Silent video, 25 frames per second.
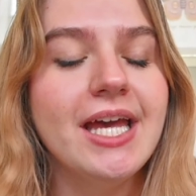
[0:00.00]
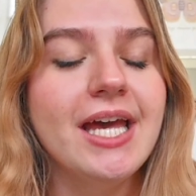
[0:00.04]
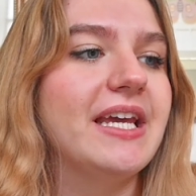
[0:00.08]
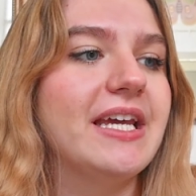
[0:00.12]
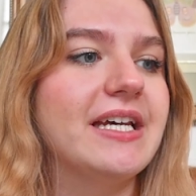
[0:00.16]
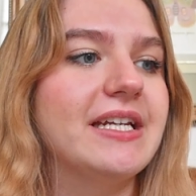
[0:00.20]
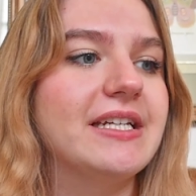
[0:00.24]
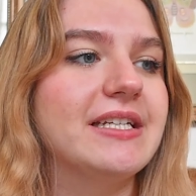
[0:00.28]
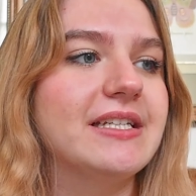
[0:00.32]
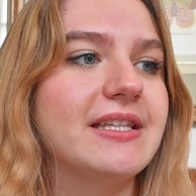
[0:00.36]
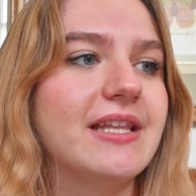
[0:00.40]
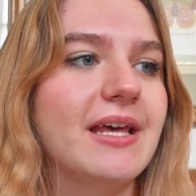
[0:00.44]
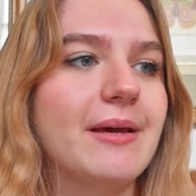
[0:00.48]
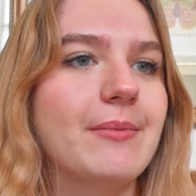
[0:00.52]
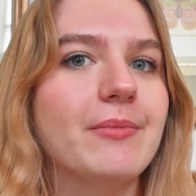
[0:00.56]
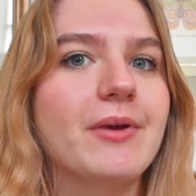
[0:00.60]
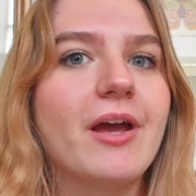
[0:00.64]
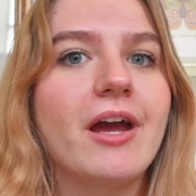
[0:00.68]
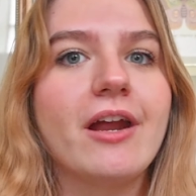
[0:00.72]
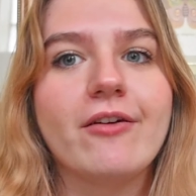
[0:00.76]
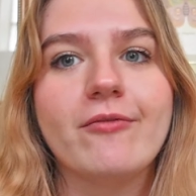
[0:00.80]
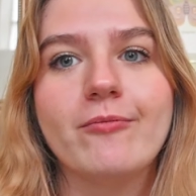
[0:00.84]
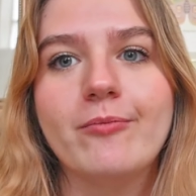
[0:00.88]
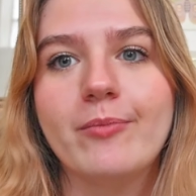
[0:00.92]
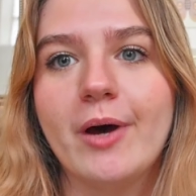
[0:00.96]
and them
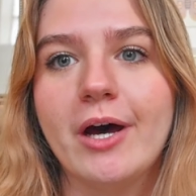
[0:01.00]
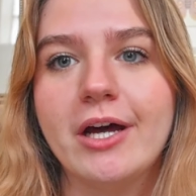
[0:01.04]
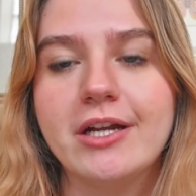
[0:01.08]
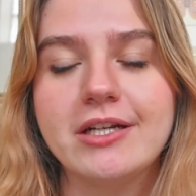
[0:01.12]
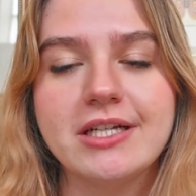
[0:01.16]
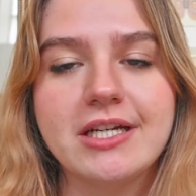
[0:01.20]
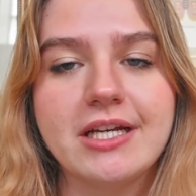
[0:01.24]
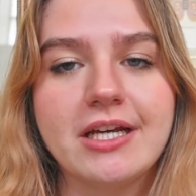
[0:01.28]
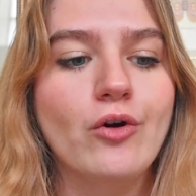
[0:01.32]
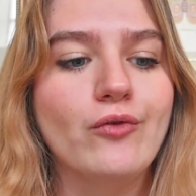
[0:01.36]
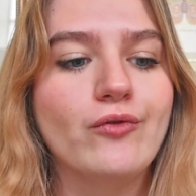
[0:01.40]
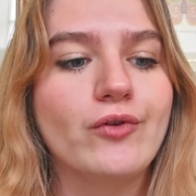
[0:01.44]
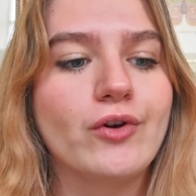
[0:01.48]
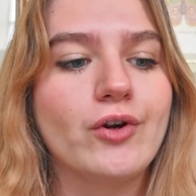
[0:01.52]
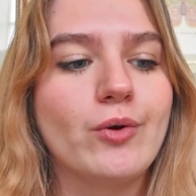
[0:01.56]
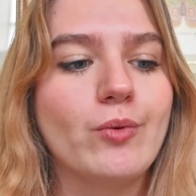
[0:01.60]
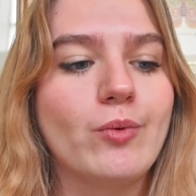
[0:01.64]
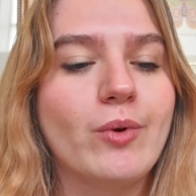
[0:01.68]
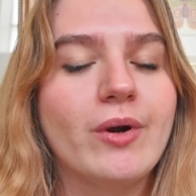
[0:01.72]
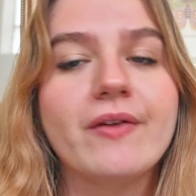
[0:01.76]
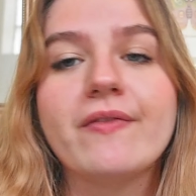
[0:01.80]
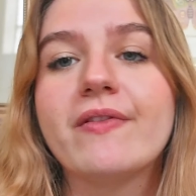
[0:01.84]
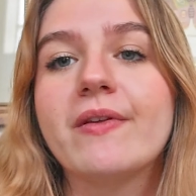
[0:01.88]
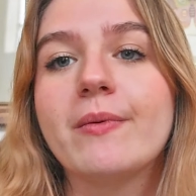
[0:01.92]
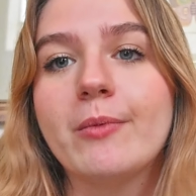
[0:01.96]
kind of bonding over
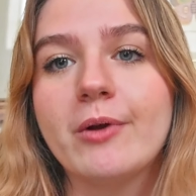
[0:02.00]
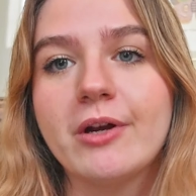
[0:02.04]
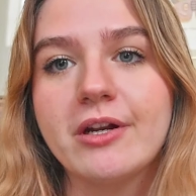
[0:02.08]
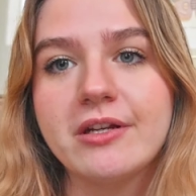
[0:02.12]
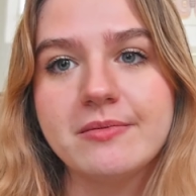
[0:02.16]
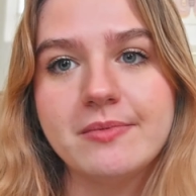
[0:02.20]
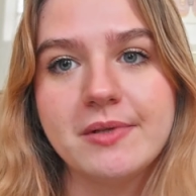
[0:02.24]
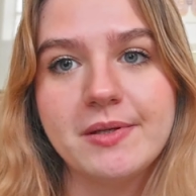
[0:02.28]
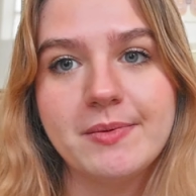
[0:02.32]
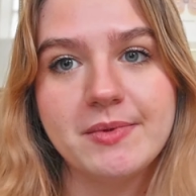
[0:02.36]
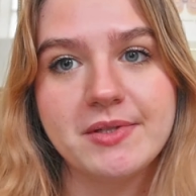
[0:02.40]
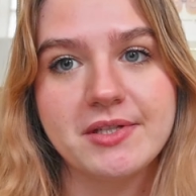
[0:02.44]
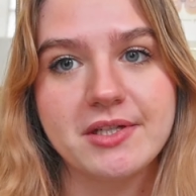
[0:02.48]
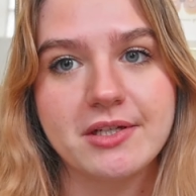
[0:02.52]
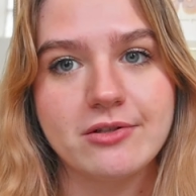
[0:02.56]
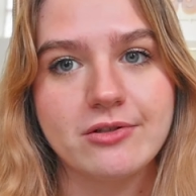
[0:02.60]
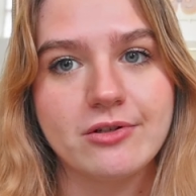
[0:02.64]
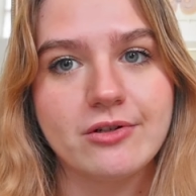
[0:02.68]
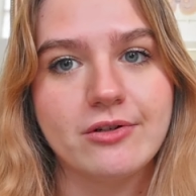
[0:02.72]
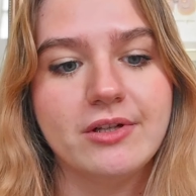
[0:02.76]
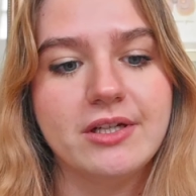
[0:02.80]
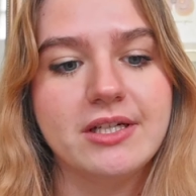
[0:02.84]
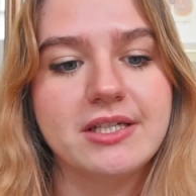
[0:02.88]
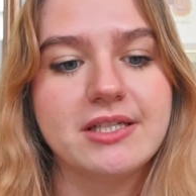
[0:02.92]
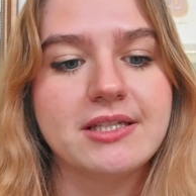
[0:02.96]
one of them wanting to be a music
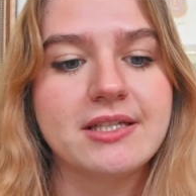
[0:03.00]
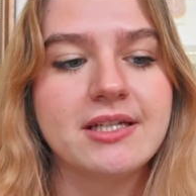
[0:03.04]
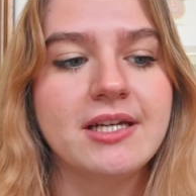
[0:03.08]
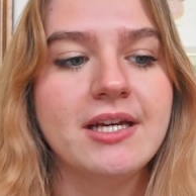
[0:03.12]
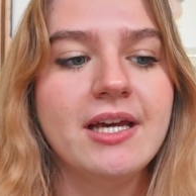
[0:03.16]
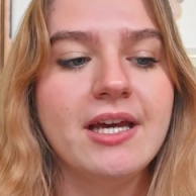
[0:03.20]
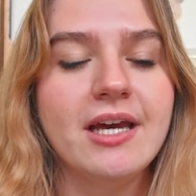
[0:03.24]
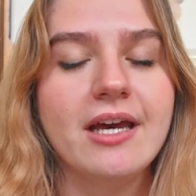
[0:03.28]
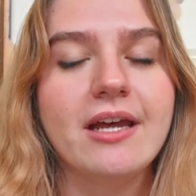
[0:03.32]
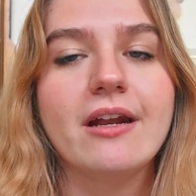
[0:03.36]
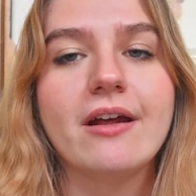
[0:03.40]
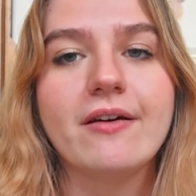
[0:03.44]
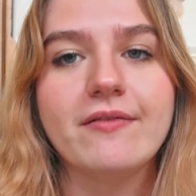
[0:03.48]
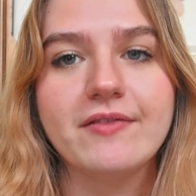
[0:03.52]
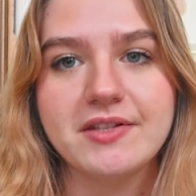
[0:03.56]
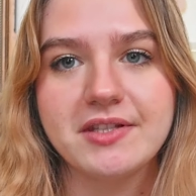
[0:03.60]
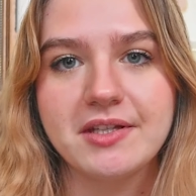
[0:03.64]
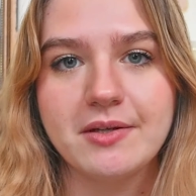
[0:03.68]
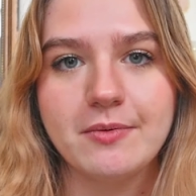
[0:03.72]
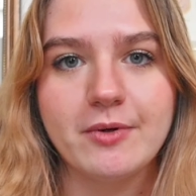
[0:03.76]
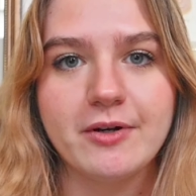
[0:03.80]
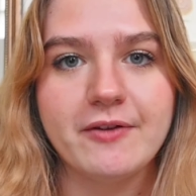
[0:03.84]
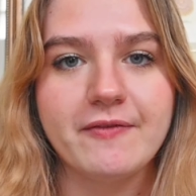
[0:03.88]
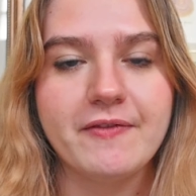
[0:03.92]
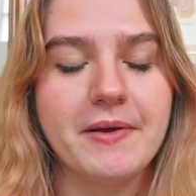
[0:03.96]
journalist and
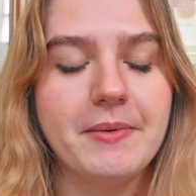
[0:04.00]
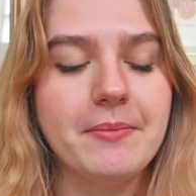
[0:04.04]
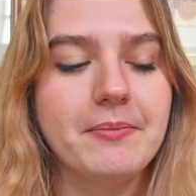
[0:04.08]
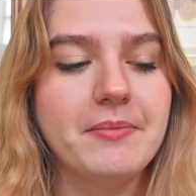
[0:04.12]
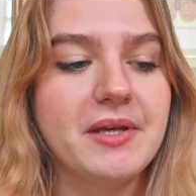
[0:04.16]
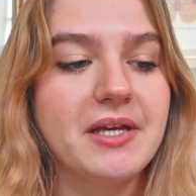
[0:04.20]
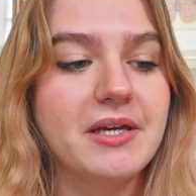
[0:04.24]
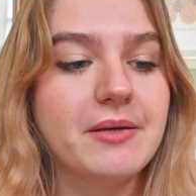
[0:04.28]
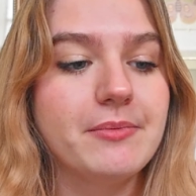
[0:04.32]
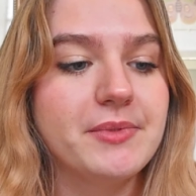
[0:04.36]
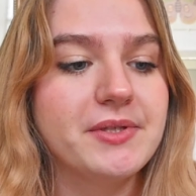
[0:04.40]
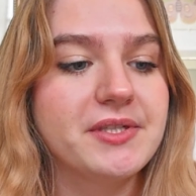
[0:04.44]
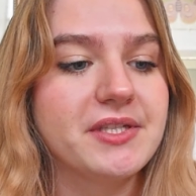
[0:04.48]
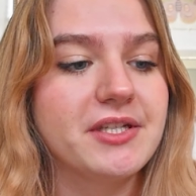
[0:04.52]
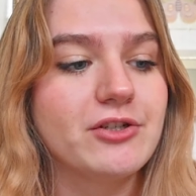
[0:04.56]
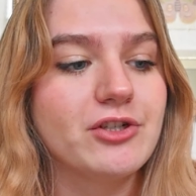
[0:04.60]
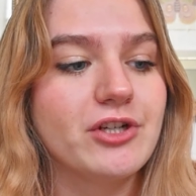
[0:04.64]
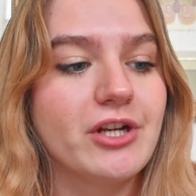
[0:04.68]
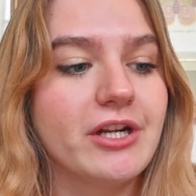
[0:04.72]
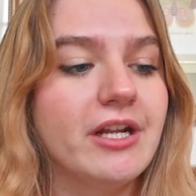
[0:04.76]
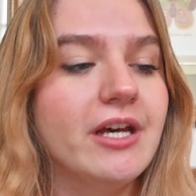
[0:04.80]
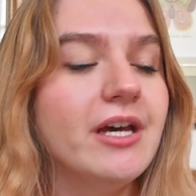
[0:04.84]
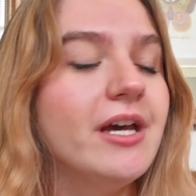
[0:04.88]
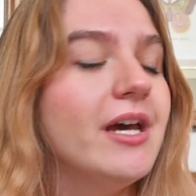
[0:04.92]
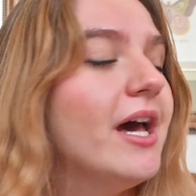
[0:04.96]
obviously one of them being a
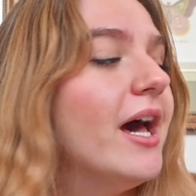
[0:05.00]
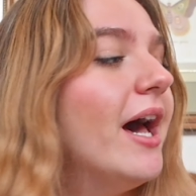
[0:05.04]
musician.